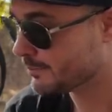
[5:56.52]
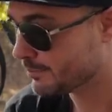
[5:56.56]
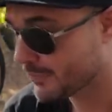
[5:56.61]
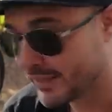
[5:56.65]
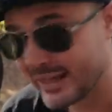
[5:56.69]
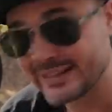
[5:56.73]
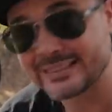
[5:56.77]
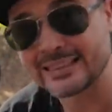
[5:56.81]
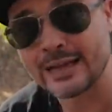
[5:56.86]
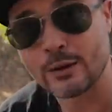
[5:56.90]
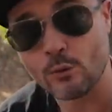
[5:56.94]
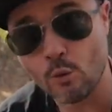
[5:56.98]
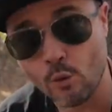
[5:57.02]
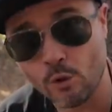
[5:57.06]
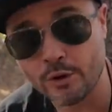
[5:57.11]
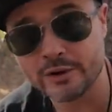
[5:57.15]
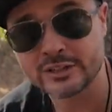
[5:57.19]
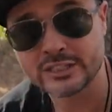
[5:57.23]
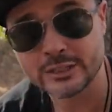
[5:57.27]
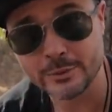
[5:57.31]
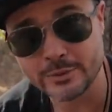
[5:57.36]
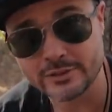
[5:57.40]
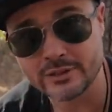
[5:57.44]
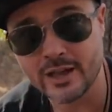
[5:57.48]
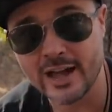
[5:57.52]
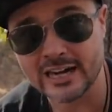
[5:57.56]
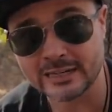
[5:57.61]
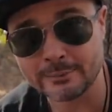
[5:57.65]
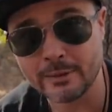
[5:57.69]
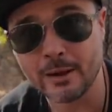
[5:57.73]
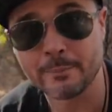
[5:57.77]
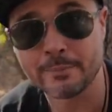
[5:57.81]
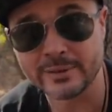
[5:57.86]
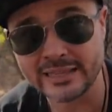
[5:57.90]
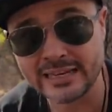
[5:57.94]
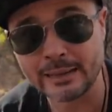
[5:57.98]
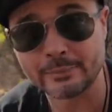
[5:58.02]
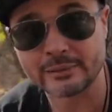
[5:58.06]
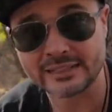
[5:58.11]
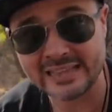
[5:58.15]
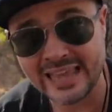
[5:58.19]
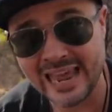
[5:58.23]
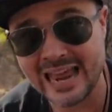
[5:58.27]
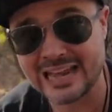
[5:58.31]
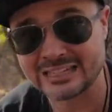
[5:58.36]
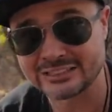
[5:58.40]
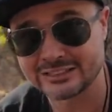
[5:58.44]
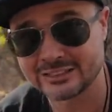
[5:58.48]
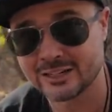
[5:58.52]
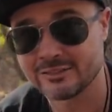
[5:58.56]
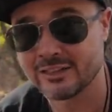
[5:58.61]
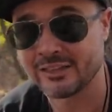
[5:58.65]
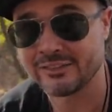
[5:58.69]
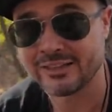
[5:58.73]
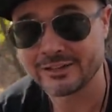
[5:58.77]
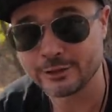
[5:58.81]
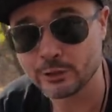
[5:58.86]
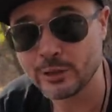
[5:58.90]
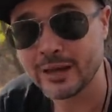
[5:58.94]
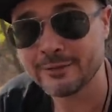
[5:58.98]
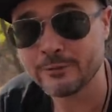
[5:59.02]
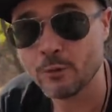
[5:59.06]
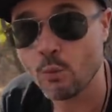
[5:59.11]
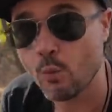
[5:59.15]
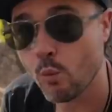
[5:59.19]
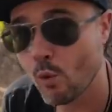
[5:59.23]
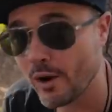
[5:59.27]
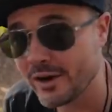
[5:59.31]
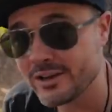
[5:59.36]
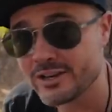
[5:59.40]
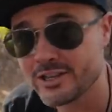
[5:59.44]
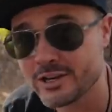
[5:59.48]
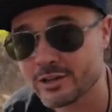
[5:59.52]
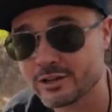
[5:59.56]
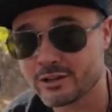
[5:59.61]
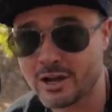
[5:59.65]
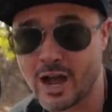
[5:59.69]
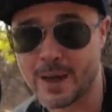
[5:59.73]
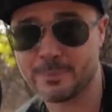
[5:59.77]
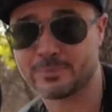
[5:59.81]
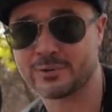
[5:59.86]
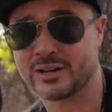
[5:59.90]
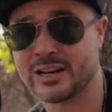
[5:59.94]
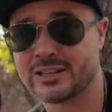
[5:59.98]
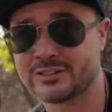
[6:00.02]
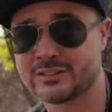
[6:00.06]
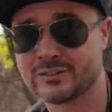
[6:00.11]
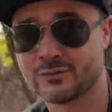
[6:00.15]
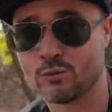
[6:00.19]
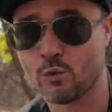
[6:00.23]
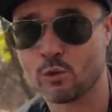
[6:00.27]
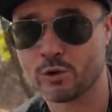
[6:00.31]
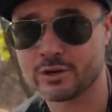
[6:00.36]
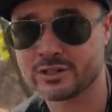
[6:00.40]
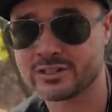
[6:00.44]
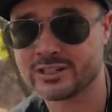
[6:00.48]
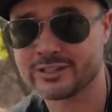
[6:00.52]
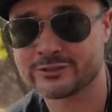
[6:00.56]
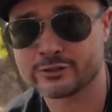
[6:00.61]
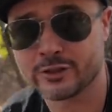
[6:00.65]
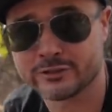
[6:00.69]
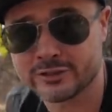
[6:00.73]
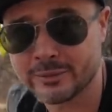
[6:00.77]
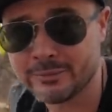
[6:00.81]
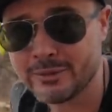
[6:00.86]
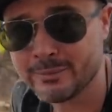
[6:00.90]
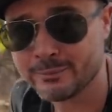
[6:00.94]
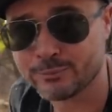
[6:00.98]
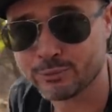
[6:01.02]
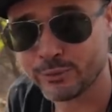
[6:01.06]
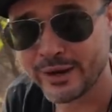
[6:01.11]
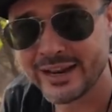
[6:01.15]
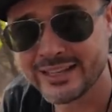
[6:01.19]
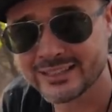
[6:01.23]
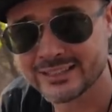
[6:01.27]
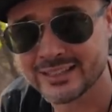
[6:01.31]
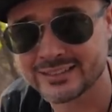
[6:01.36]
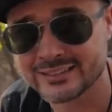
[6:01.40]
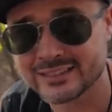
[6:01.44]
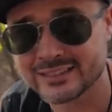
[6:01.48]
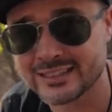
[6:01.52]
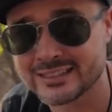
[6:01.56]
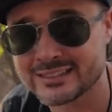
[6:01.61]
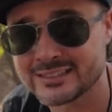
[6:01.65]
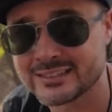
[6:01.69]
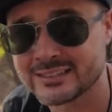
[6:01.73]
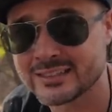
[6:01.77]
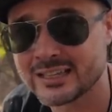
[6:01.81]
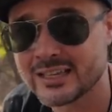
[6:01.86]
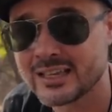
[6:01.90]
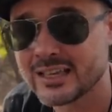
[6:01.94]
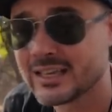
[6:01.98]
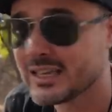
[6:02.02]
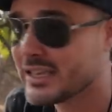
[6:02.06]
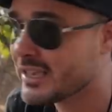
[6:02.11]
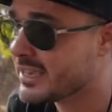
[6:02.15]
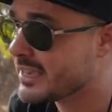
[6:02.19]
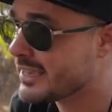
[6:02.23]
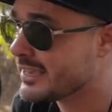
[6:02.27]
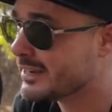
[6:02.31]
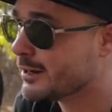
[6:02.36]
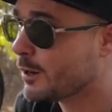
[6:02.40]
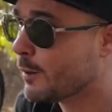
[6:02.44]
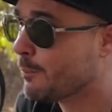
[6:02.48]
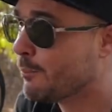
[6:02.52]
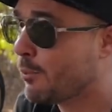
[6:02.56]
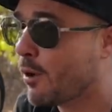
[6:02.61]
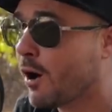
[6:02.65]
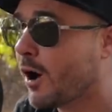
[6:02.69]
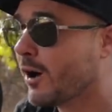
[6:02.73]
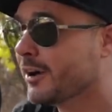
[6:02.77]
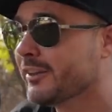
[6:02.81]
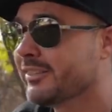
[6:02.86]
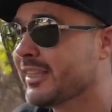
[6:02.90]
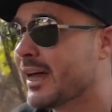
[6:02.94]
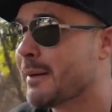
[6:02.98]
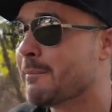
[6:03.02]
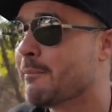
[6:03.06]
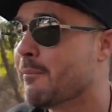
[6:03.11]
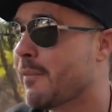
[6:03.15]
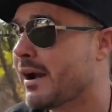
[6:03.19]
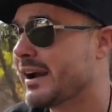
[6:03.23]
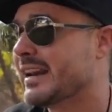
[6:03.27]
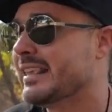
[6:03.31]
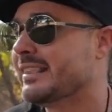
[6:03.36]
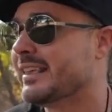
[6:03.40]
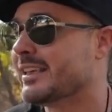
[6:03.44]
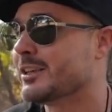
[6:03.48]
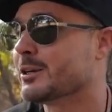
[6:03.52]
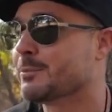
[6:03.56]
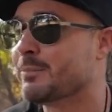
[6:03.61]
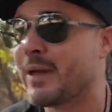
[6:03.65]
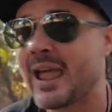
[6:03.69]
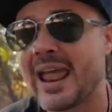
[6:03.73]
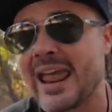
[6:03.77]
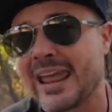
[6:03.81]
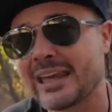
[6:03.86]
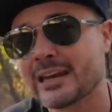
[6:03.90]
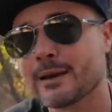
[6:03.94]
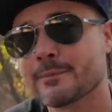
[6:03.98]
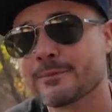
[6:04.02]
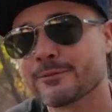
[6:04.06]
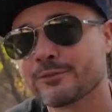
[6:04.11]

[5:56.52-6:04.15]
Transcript: like that warranty we talked about, being able to cash in on that. They do have a one-year comprehensive warranty. So if something breaks on this, you know, part of that money that you're paying up